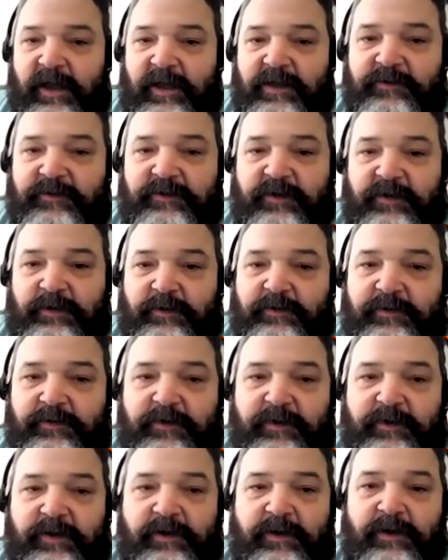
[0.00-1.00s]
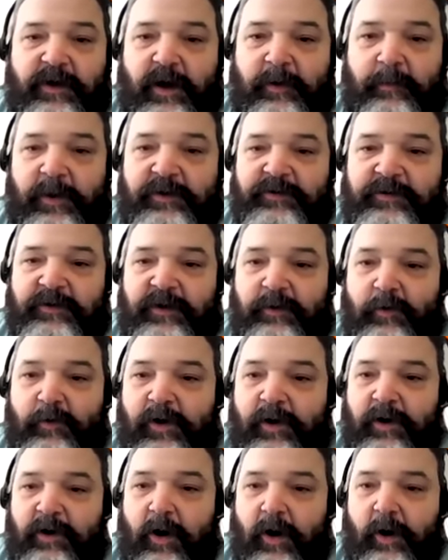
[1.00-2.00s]
is to use the Automation
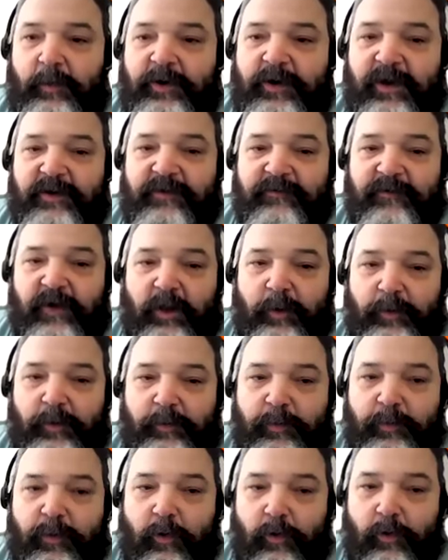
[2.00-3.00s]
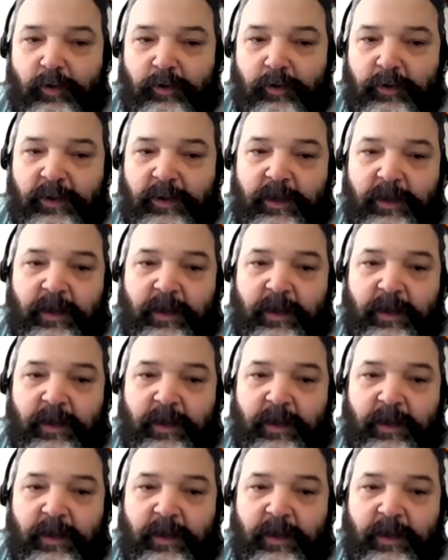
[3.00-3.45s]
Anywhere RPA Developer Portal.